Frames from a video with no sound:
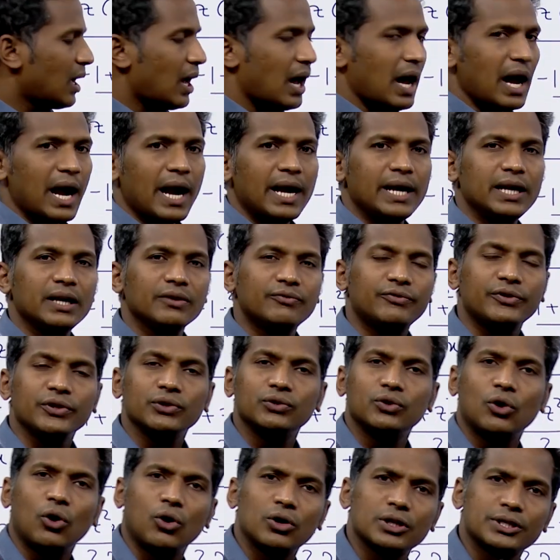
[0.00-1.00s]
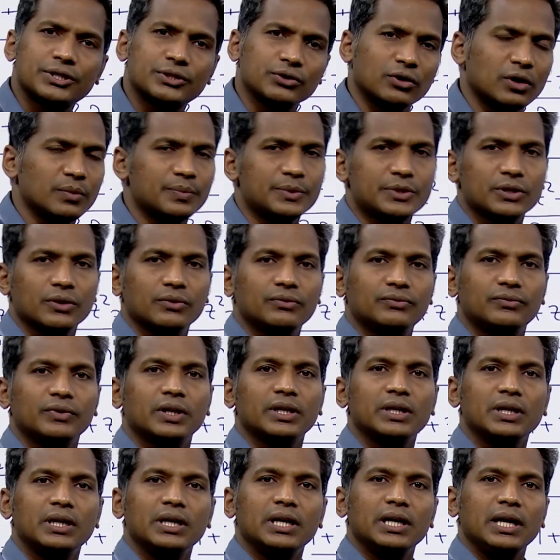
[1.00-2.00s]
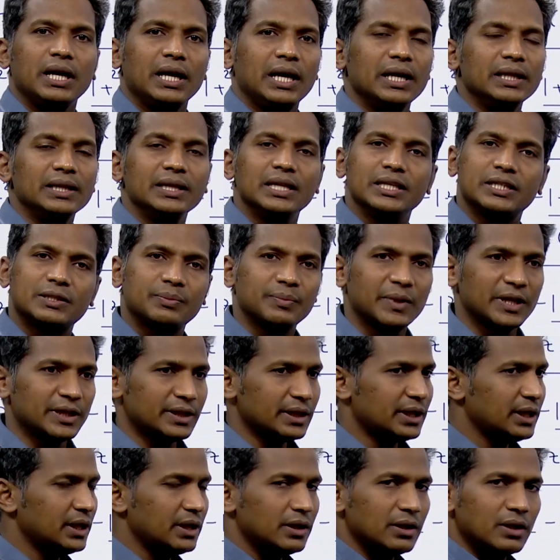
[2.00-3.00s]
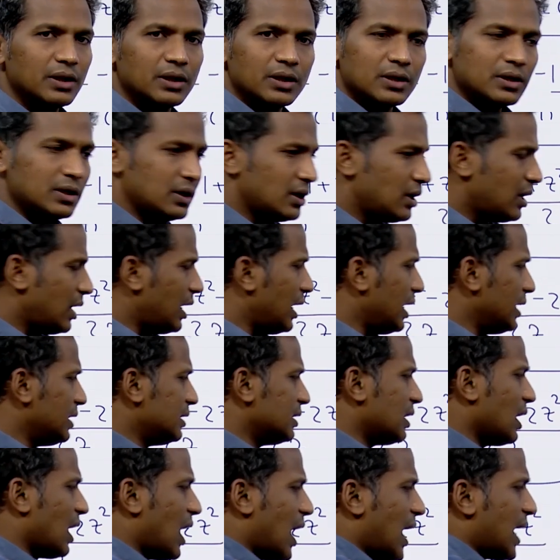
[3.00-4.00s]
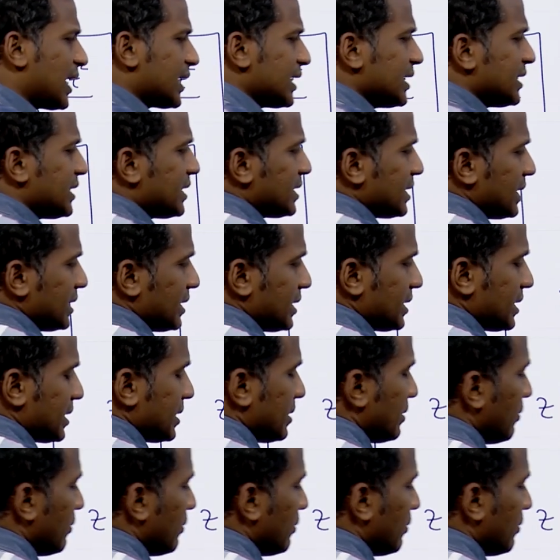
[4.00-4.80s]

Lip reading: And if you also observe in this method, in the RHS,